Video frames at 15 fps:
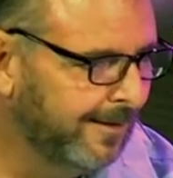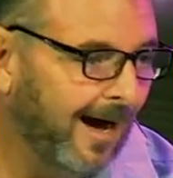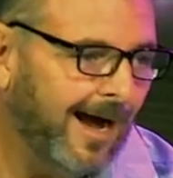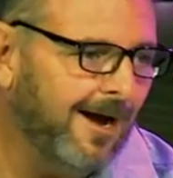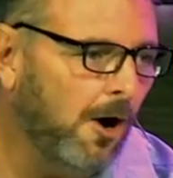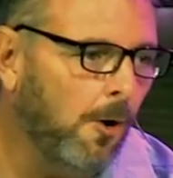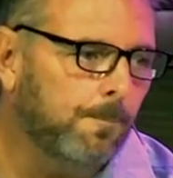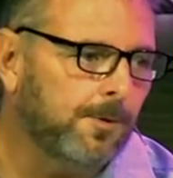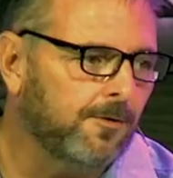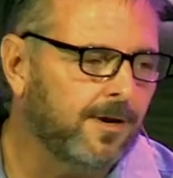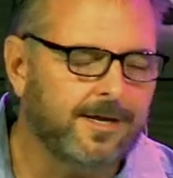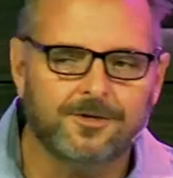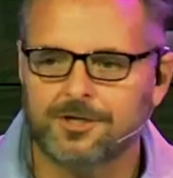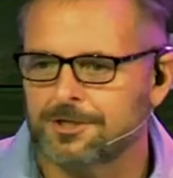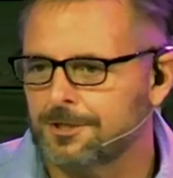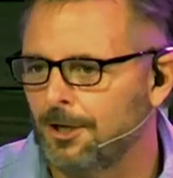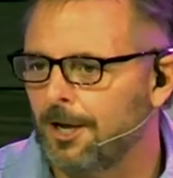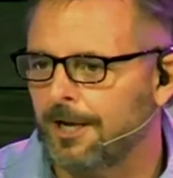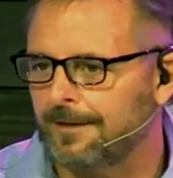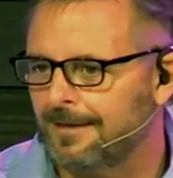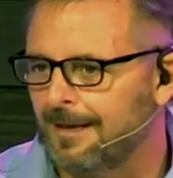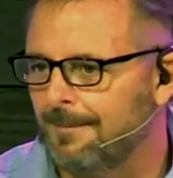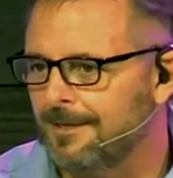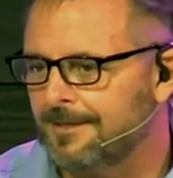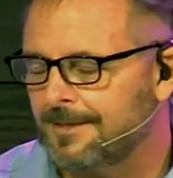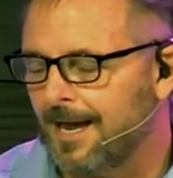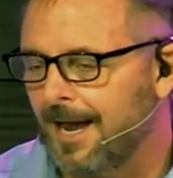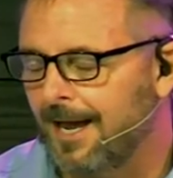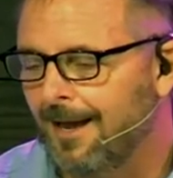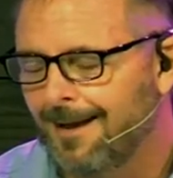I hope you didn't just look at them and
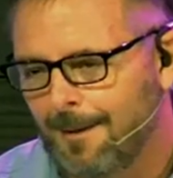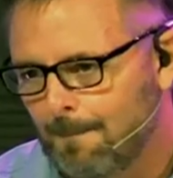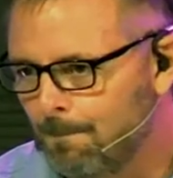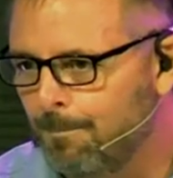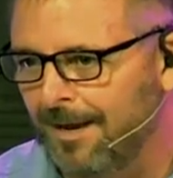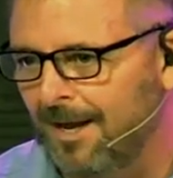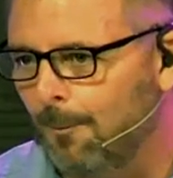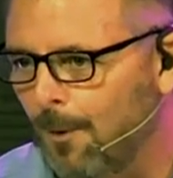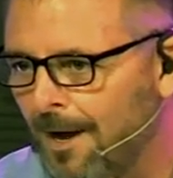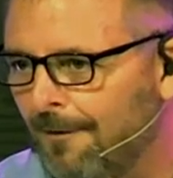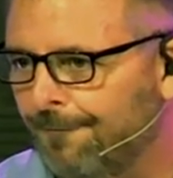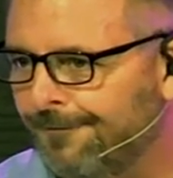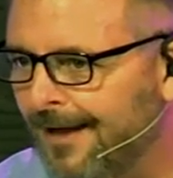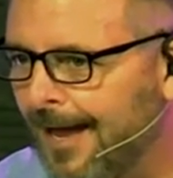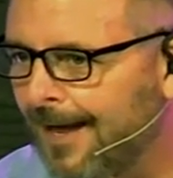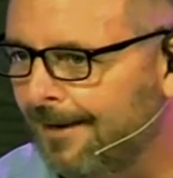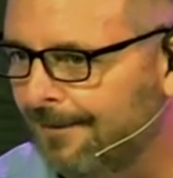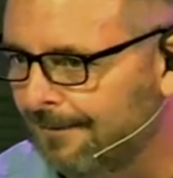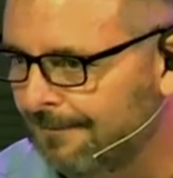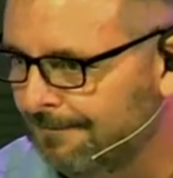say, Be well fed.